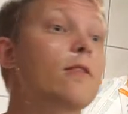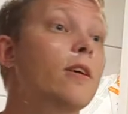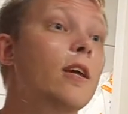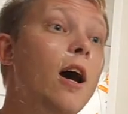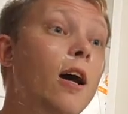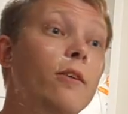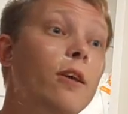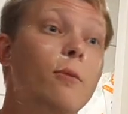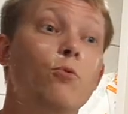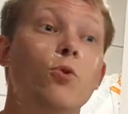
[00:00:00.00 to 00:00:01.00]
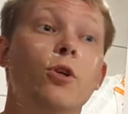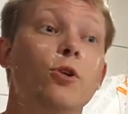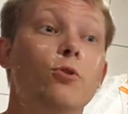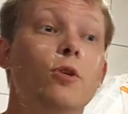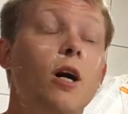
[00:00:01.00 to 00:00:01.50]
yeah, the Muhle
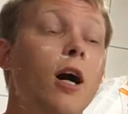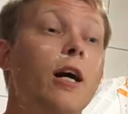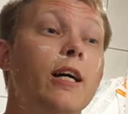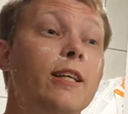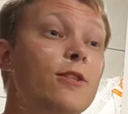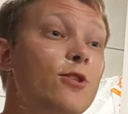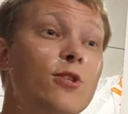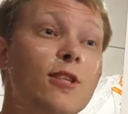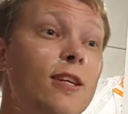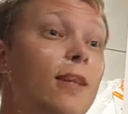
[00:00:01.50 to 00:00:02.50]
Rocca hits.